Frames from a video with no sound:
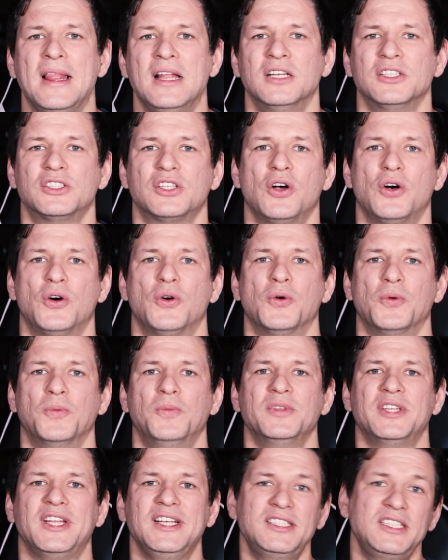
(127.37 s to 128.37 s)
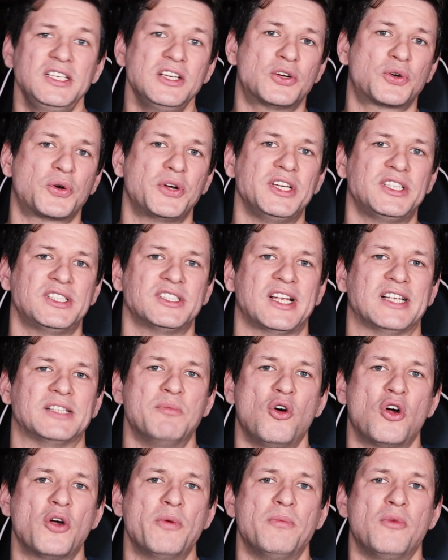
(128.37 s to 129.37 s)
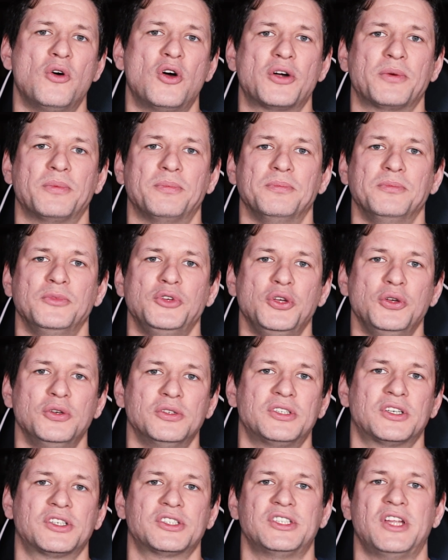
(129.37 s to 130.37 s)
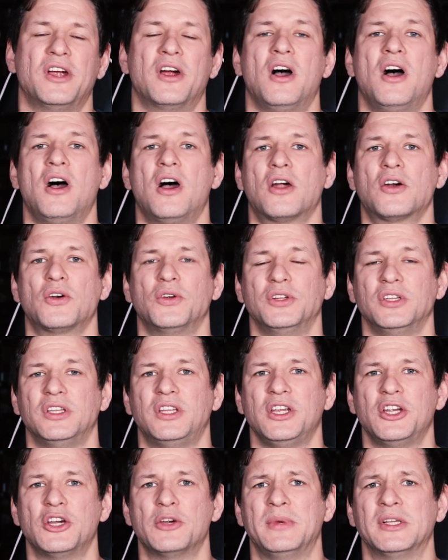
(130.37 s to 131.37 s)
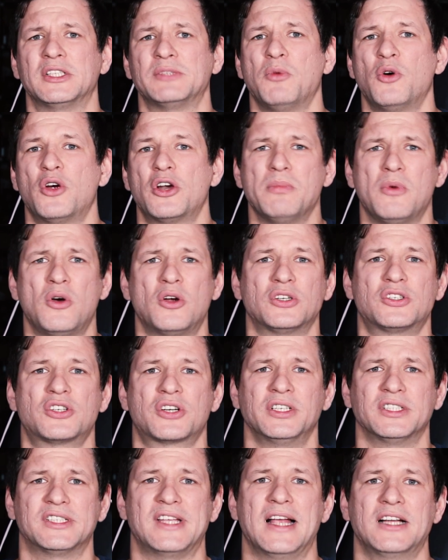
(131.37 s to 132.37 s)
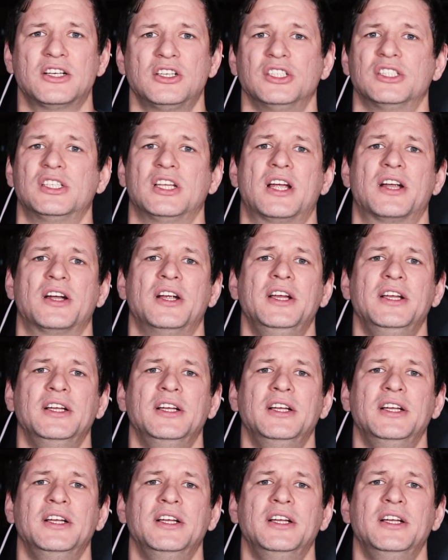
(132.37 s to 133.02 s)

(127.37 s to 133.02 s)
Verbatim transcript: So this increases as more and more users there are on Ethereum, as more and more transactions are